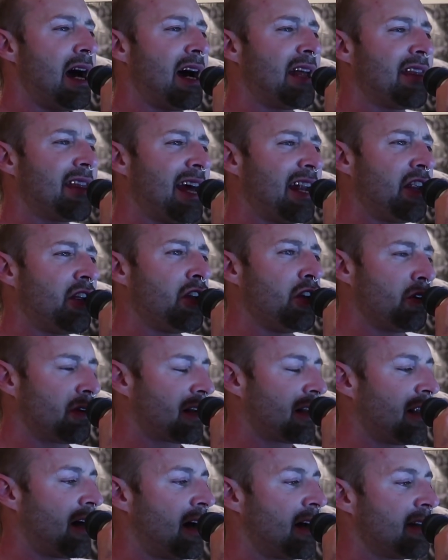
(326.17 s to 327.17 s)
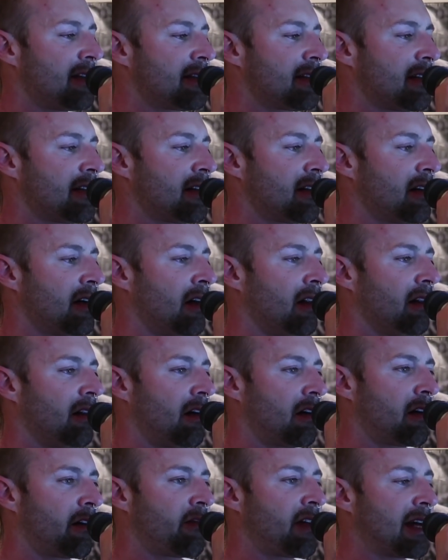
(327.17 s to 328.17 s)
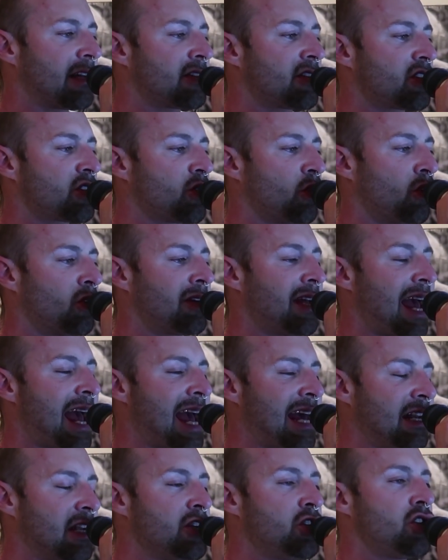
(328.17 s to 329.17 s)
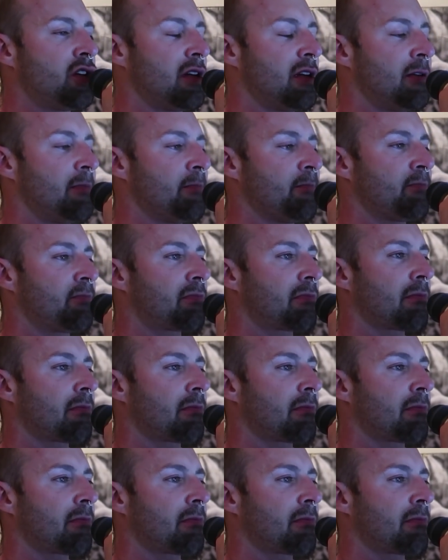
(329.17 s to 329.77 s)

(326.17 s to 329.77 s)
and then utilizing a lot of that stored energy